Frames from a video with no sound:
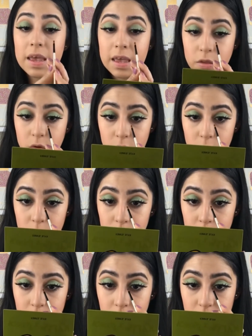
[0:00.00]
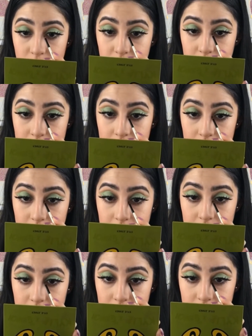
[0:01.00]
inner corner of my
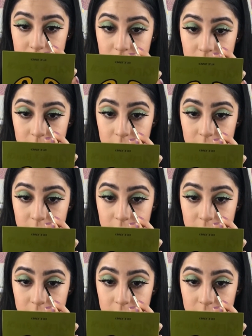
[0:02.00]
eyes.